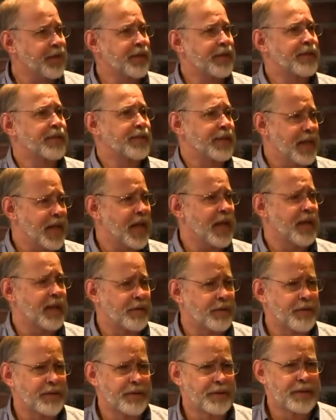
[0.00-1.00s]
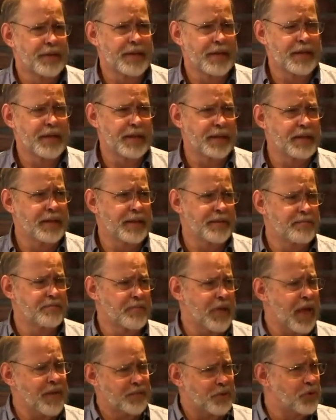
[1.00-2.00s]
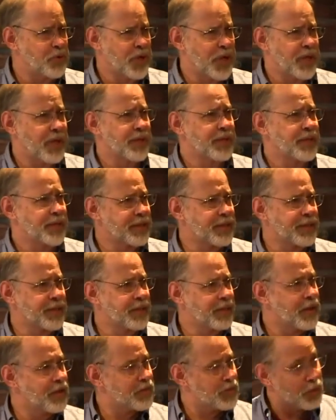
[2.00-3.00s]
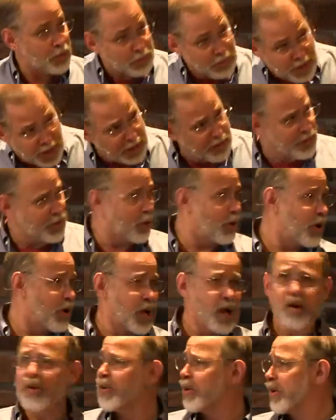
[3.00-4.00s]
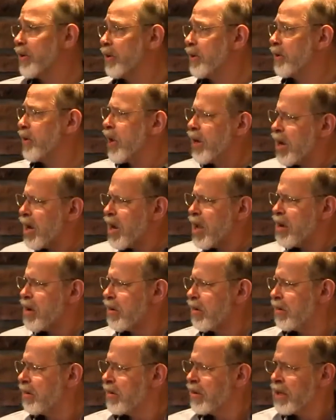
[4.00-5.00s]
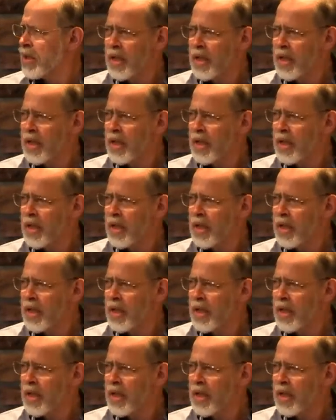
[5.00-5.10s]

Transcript: He said, "Yeah, and have two kids." I said, "So you're all going?" "No, no, no.